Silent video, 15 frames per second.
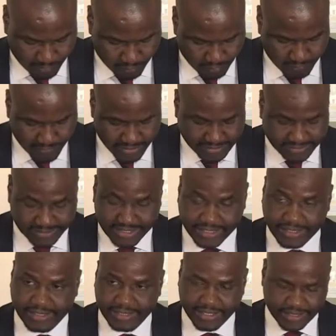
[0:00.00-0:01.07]
women's
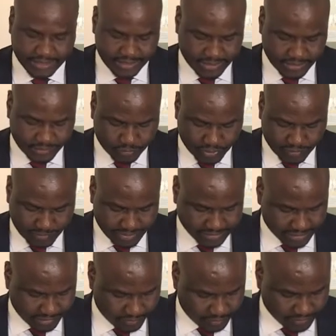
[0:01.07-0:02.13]
league
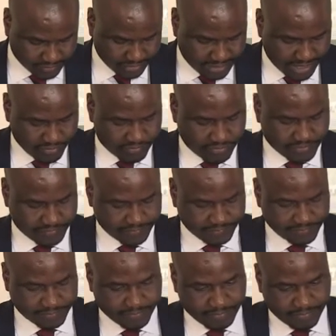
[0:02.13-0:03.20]
tournaments across the country.
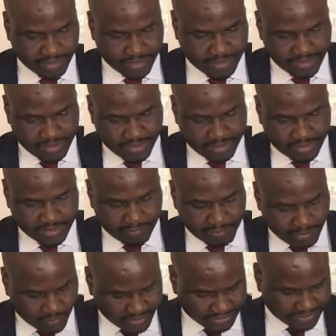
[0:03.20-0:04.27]
The
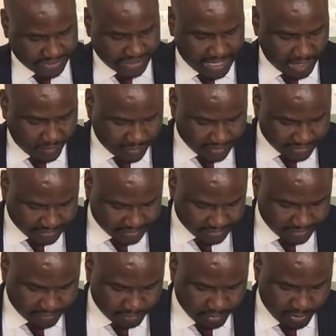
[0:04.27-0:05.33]
big question now
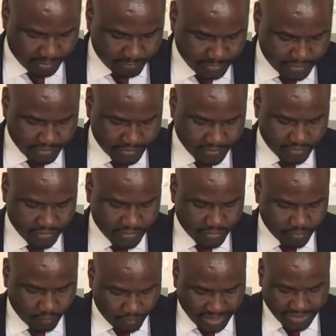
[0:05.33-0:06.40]
is probably
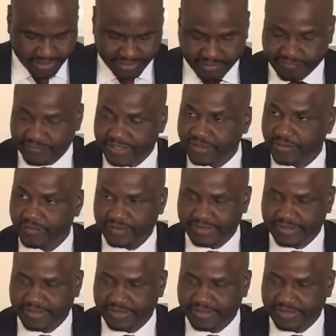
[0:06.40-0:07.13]
what the lifting of